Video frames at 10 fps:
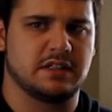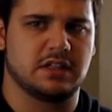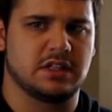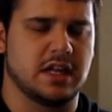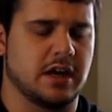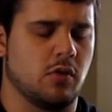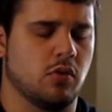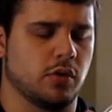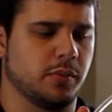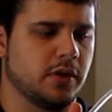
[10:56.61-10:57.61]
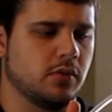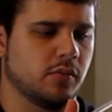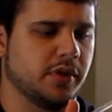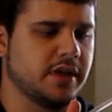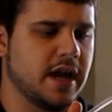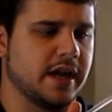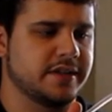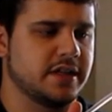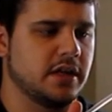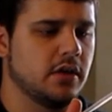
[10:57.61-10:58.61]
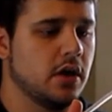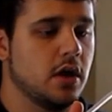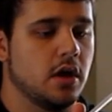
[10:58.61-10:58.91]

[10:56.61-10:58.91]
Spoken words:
just not horribly nasty.